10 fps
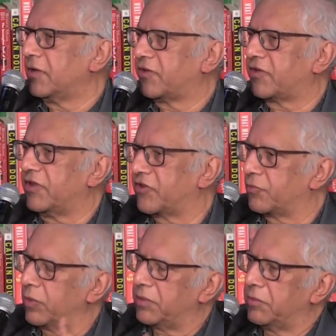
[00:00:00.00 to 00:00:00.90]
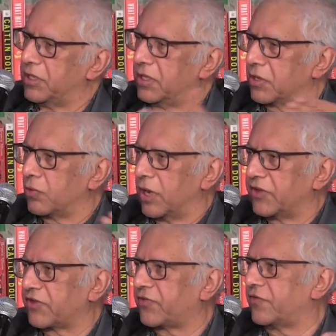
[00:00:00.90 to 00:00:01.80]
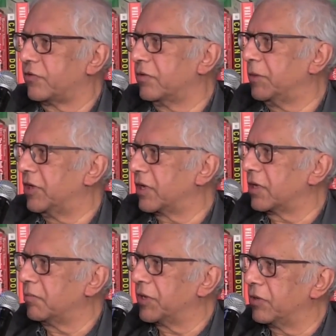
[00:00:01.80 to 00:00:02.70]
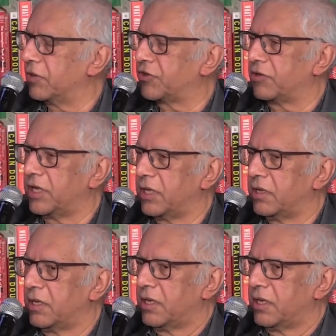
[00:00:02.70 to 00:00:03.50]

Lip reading: since Whitman, the quest for American poetry.